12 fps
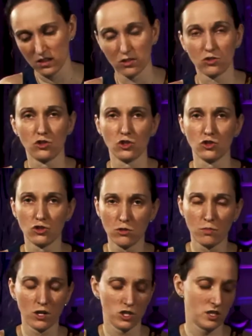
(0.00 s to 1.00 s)
there's just too
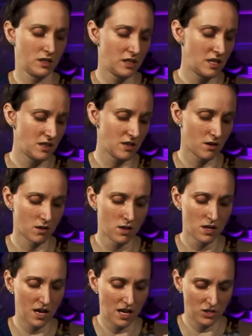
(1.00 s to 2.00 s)
much clay there,
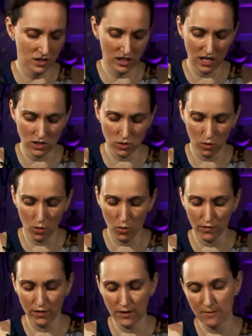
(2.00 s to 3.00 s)
how do I get it off?
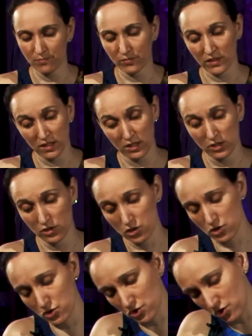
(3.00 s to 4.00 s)

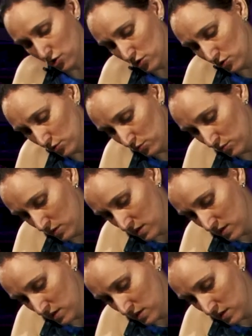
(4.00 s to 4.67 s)
Just use the tool